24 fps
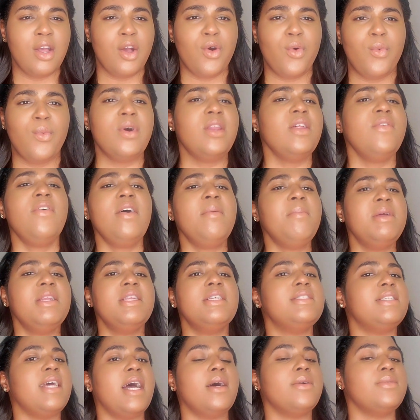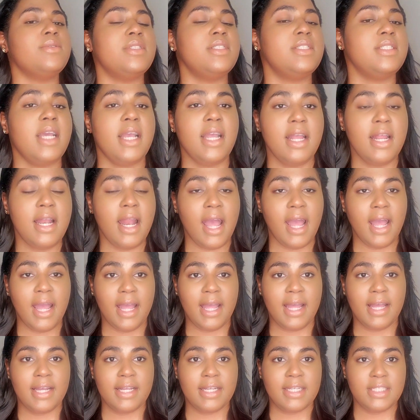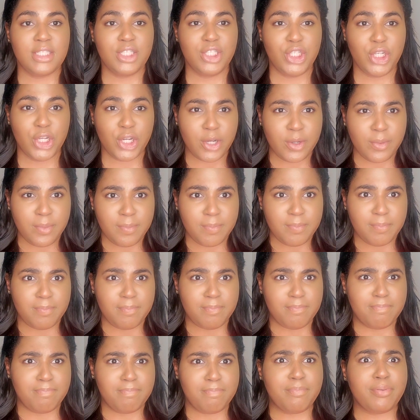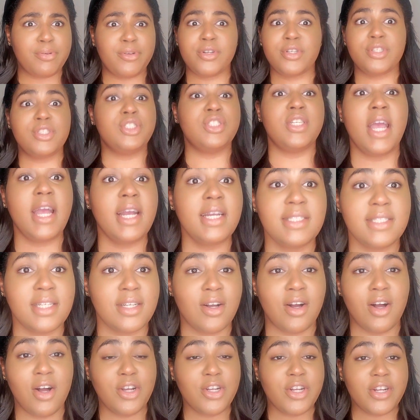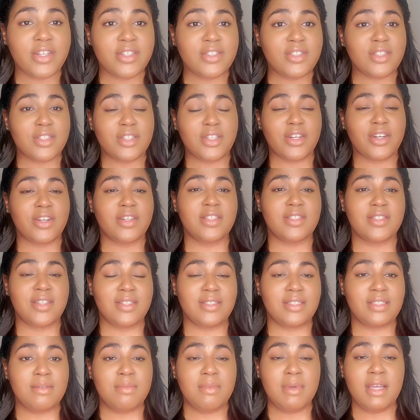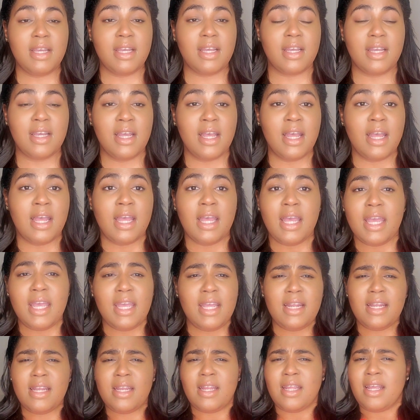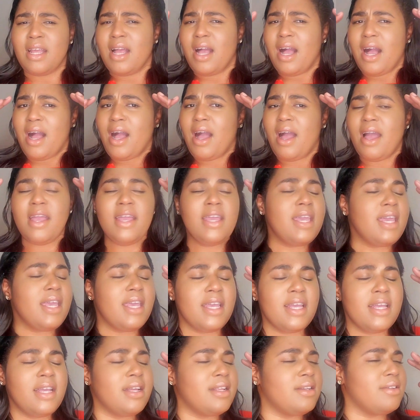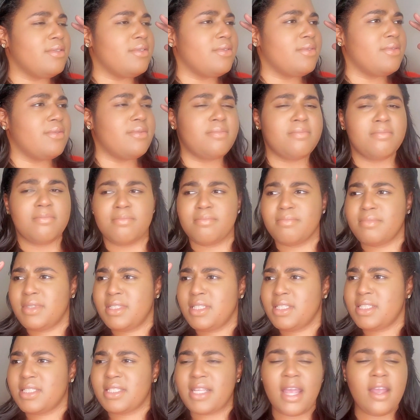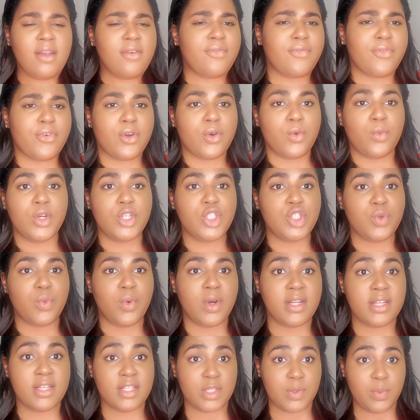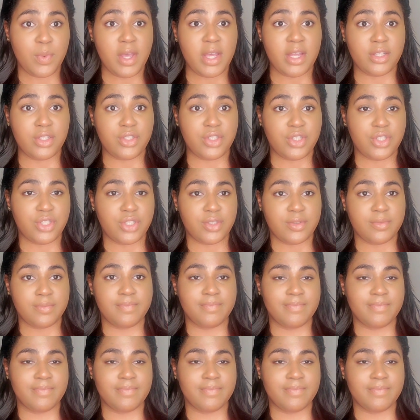What if I'm in a down state and you're projecting all your insecurities onto me and I can't decipher which one is which?